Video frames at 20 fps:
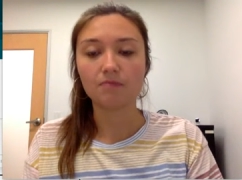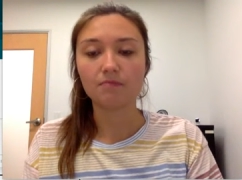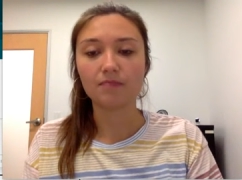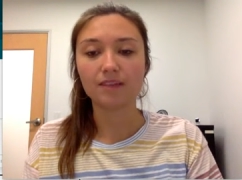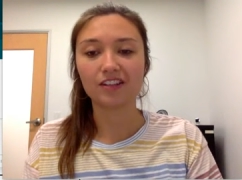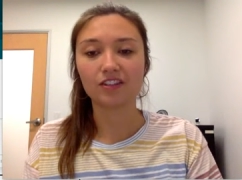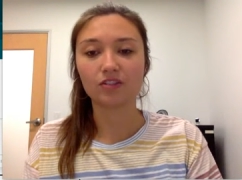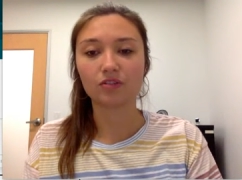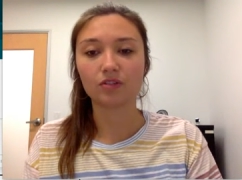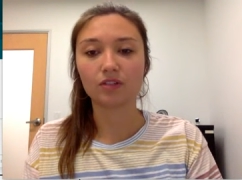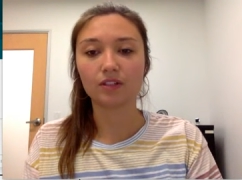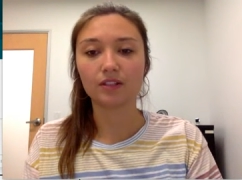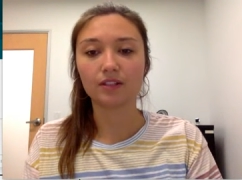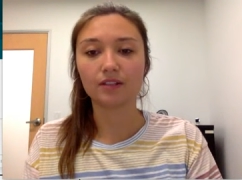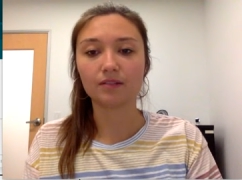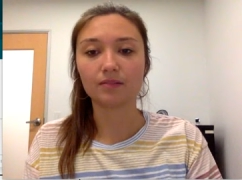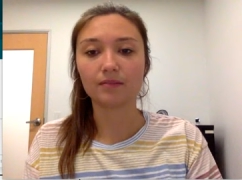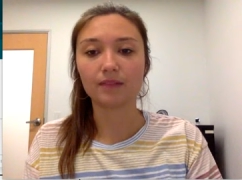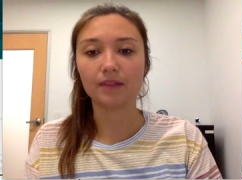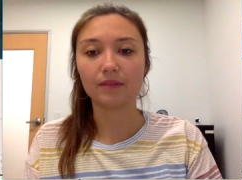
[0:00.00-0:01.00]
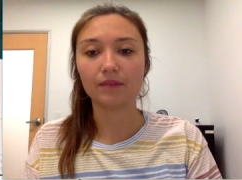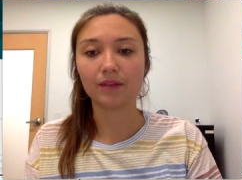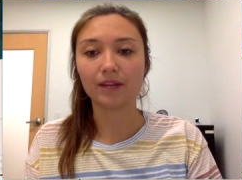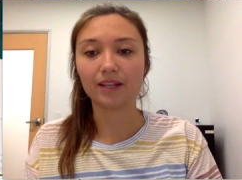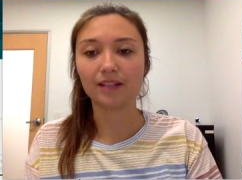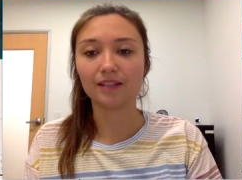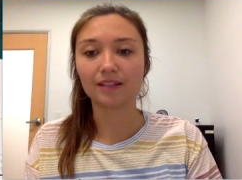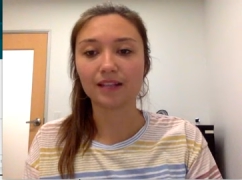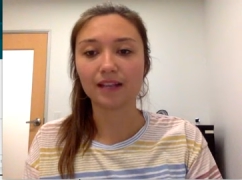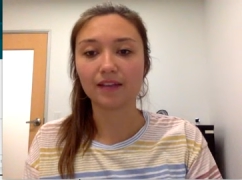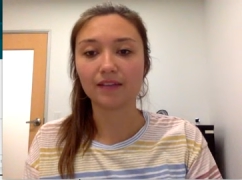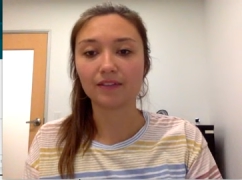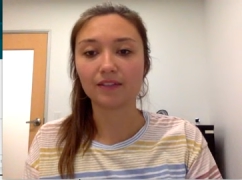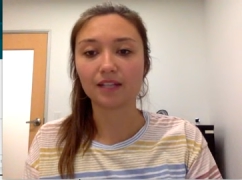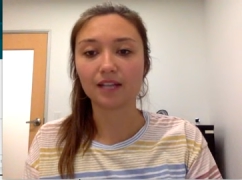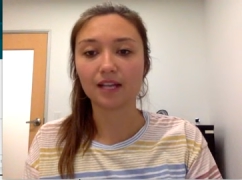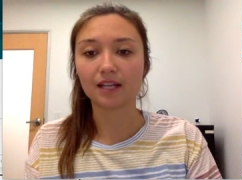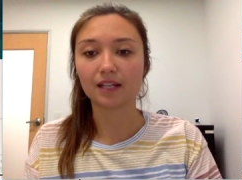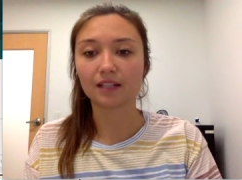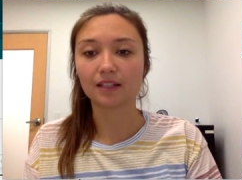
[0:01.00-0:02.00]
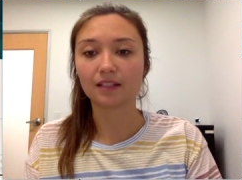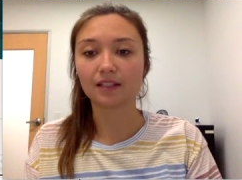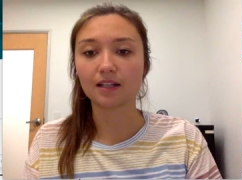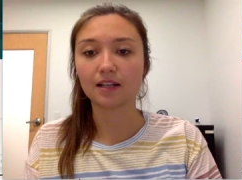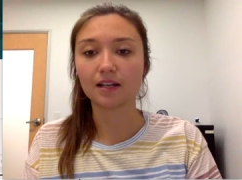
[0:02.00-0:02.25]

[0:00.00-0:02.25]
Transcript: Pastoralism, they raised livestock,